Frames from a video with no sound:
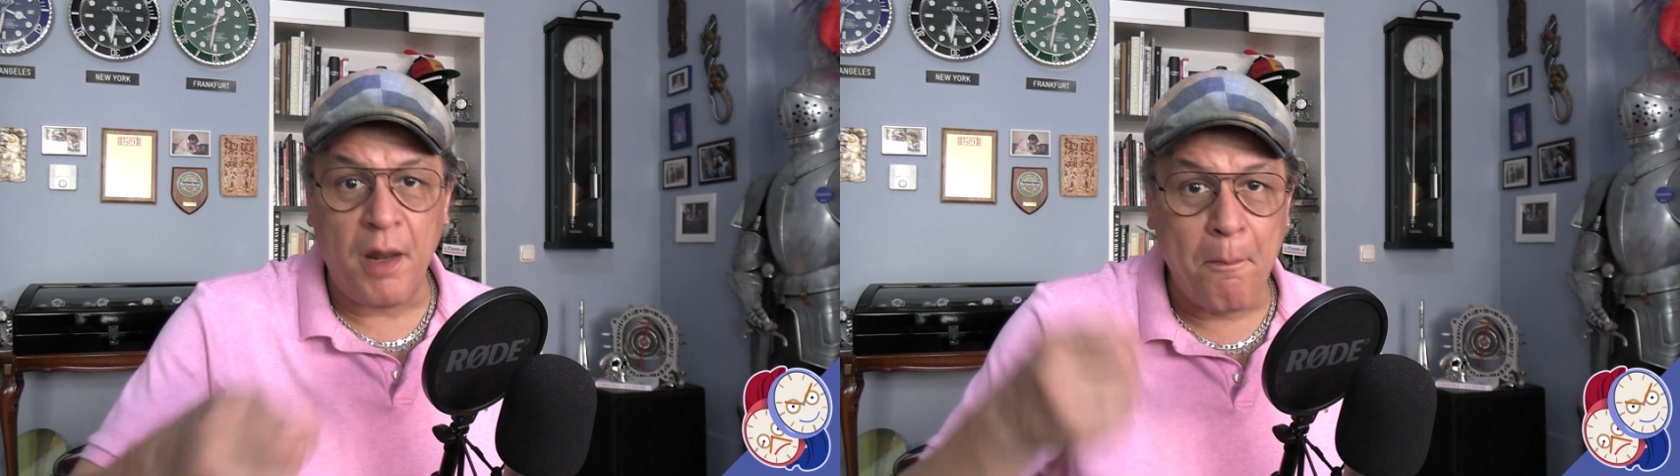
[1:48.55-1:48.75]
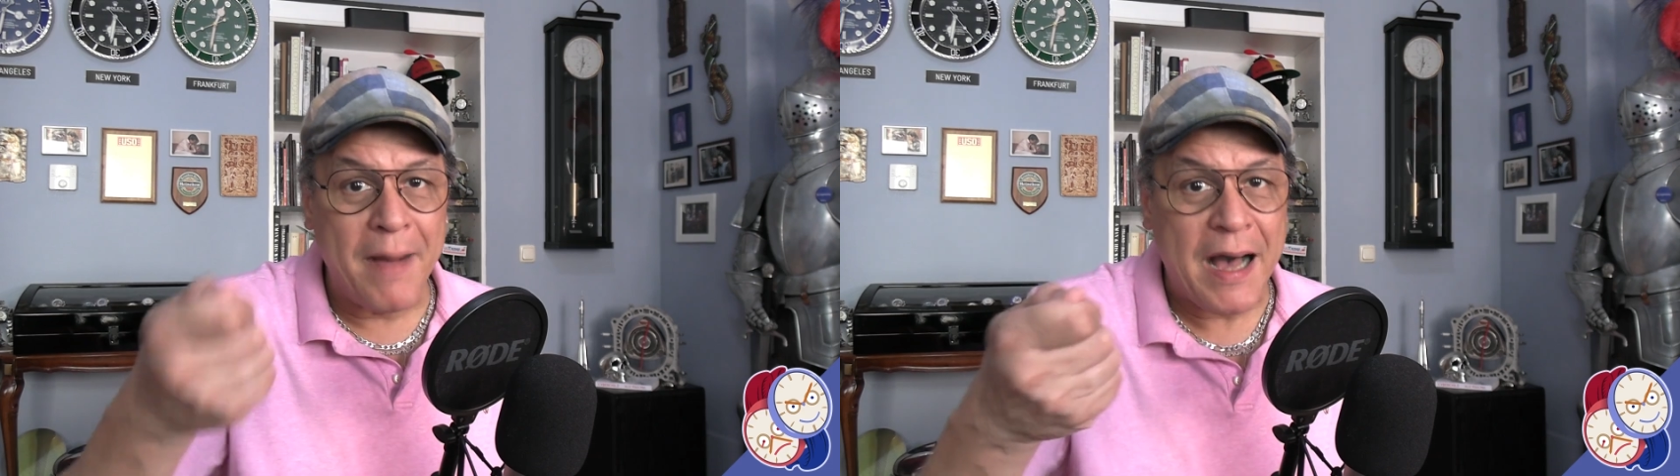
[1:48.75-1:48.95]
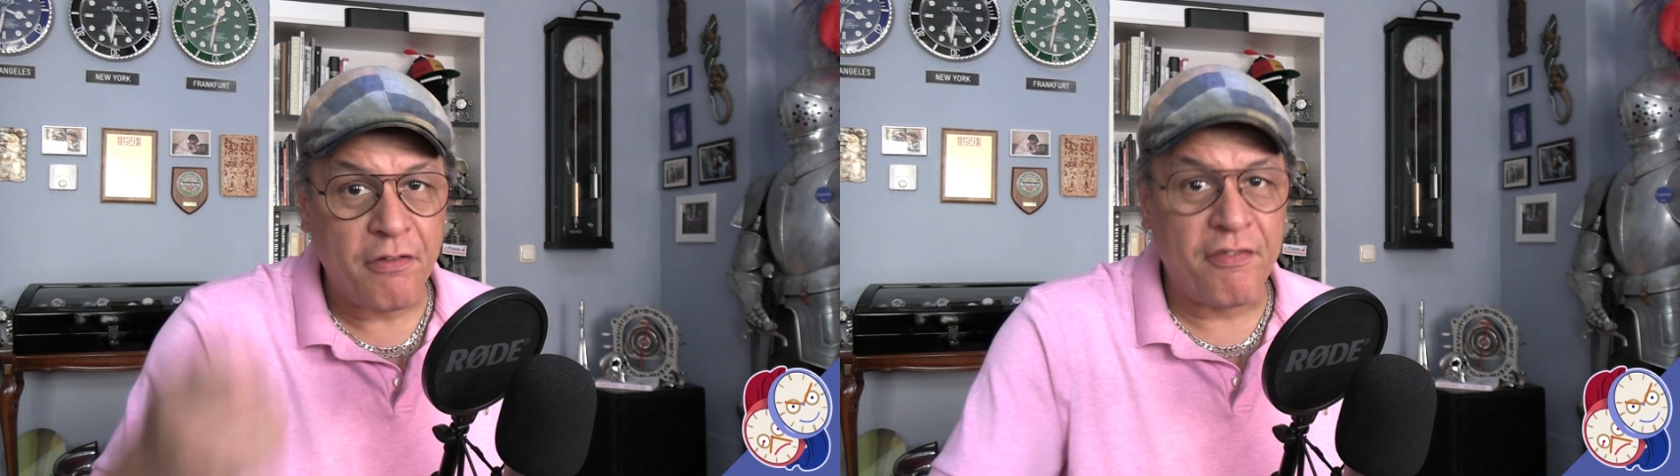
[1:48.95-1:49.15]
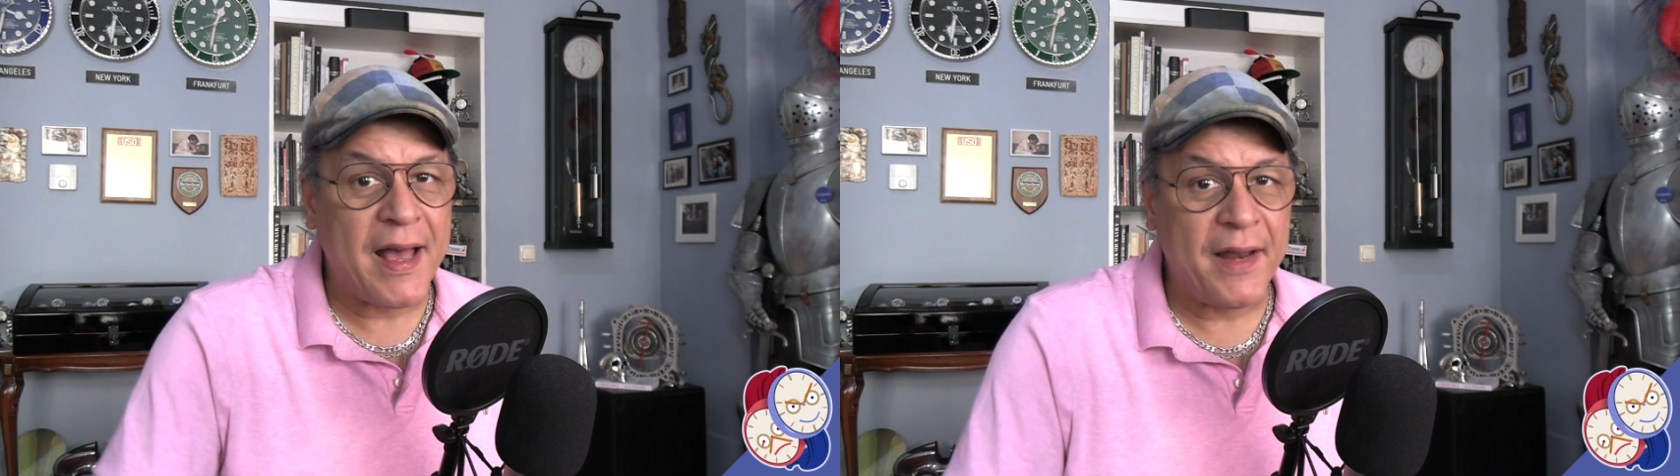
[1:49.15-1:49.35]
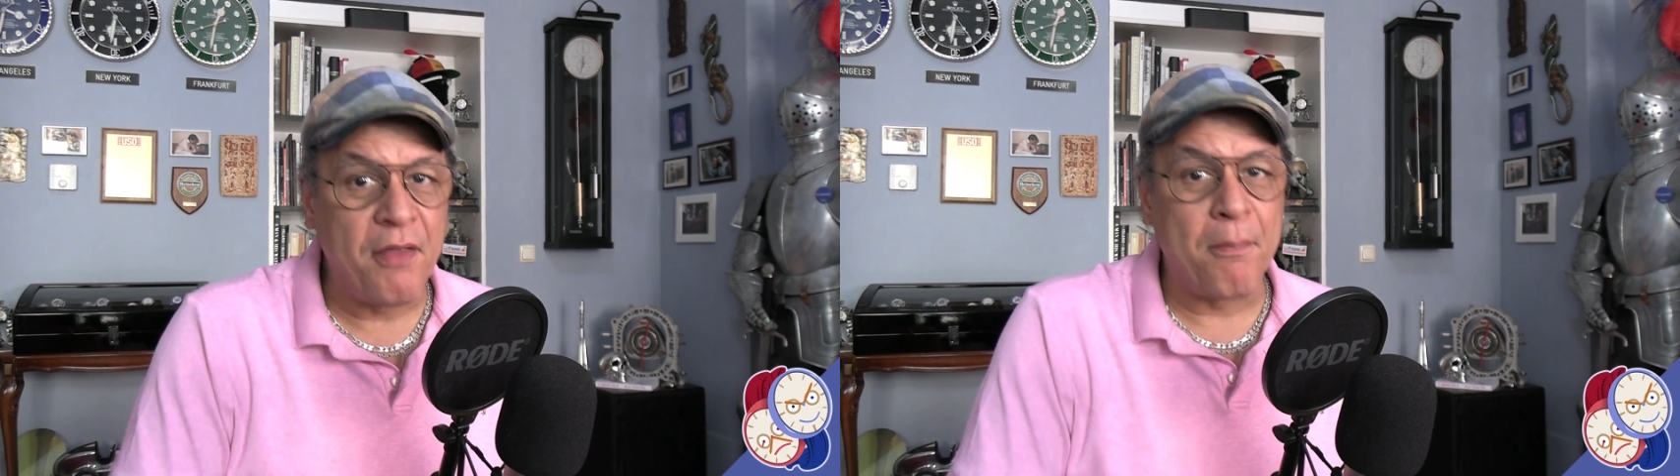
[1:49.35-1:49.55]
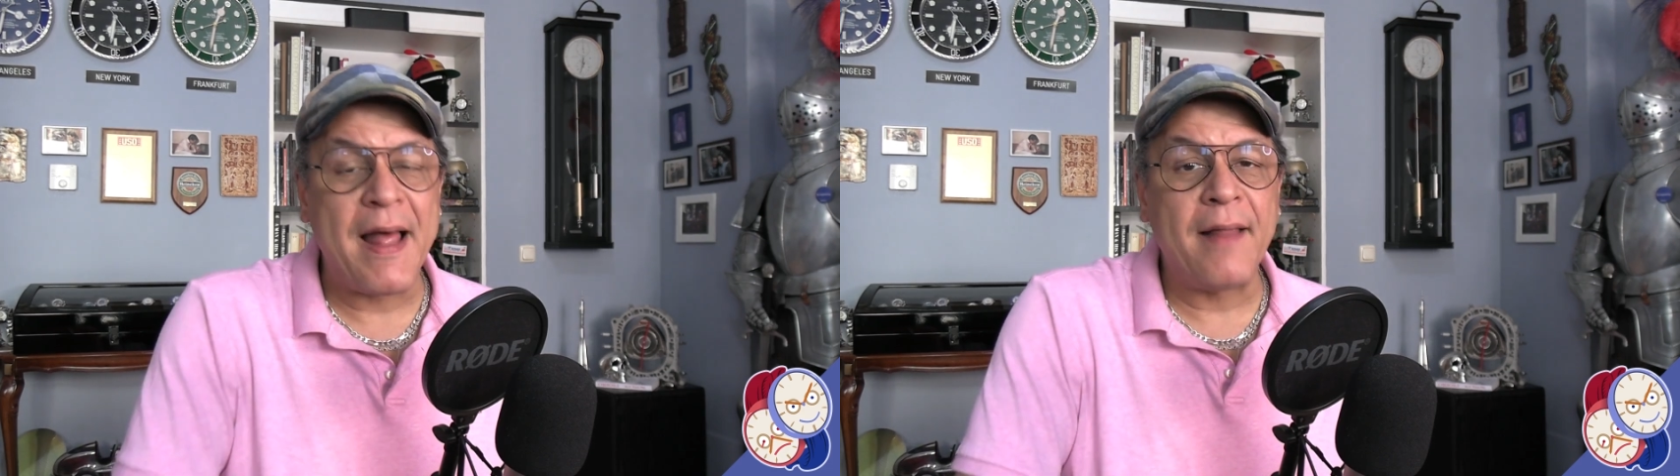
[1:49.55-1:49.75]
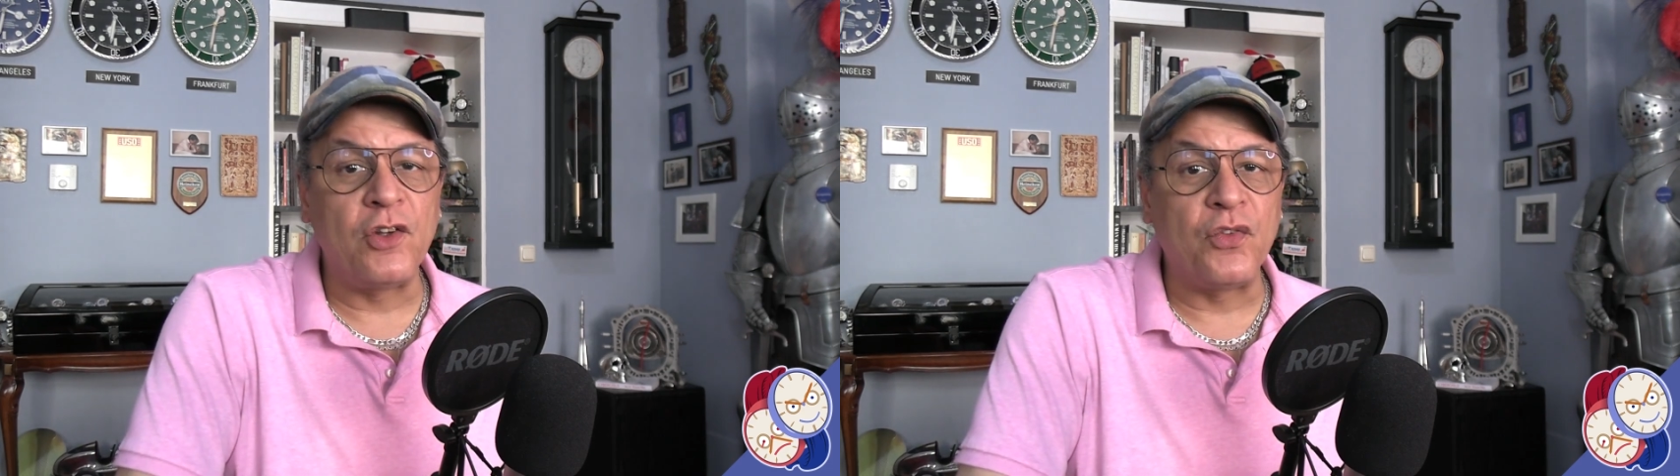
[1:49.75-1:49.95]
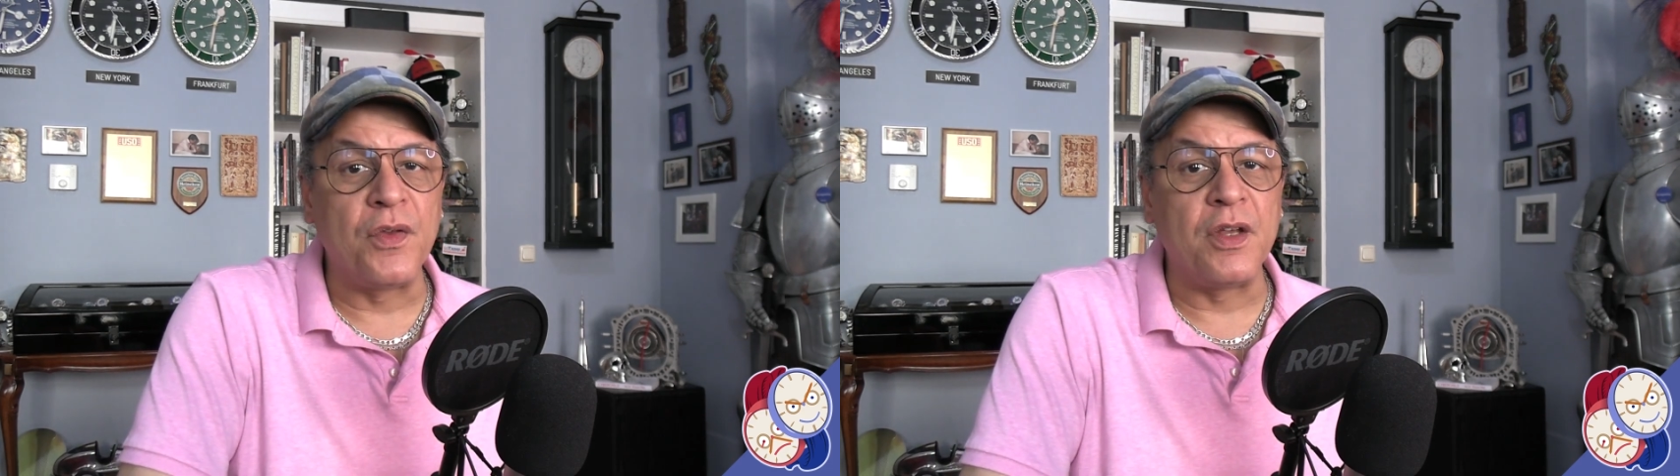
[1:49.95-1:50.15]
and modified the
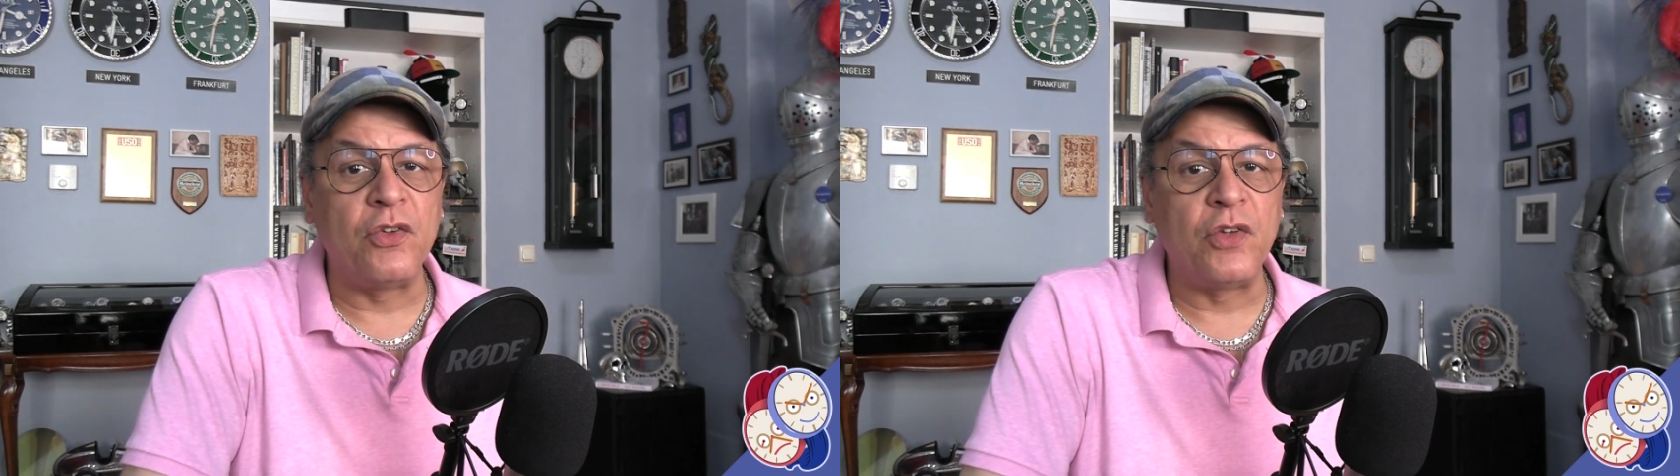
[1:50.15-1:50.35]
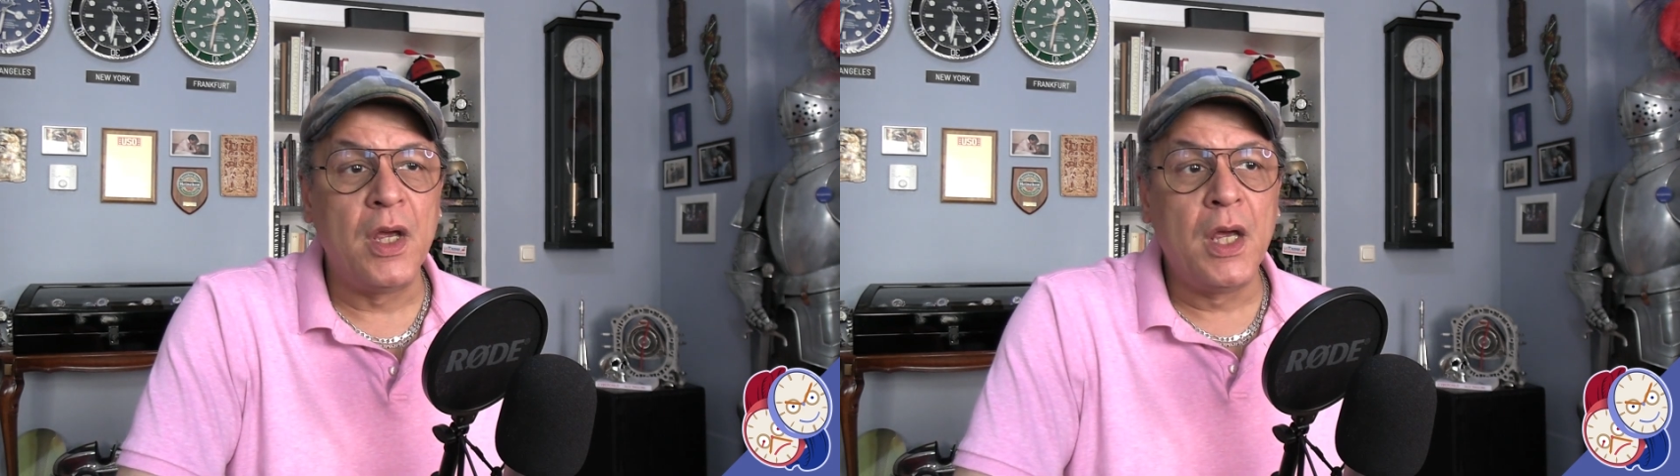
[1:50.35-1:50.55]
balance for this,